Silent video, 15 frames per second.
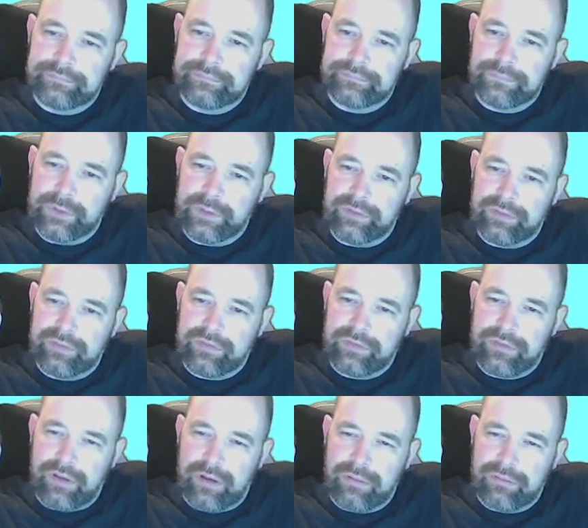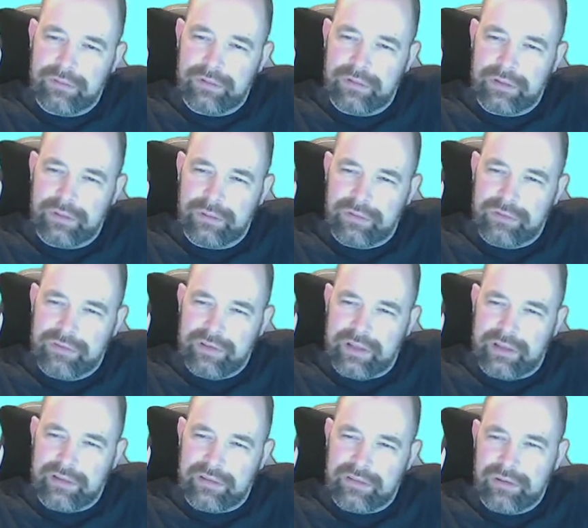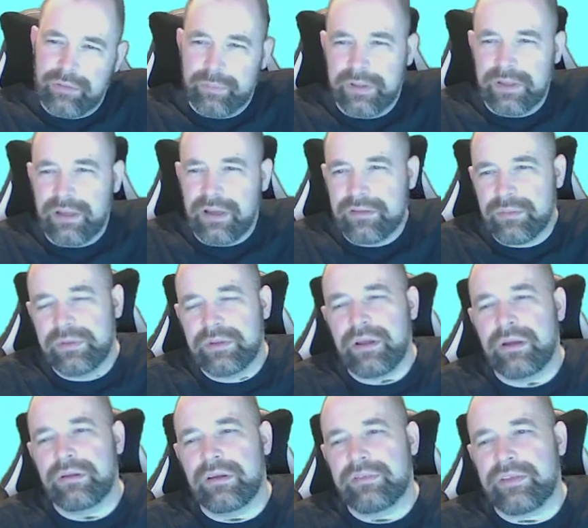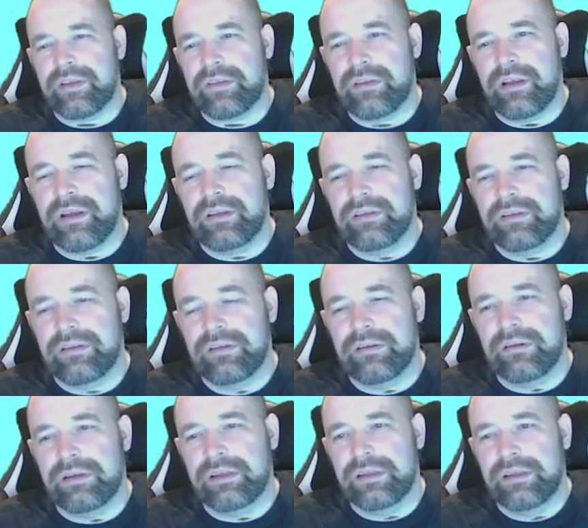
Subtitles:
We don't. It looks like it could be 90. We don't know if that's 90, do we?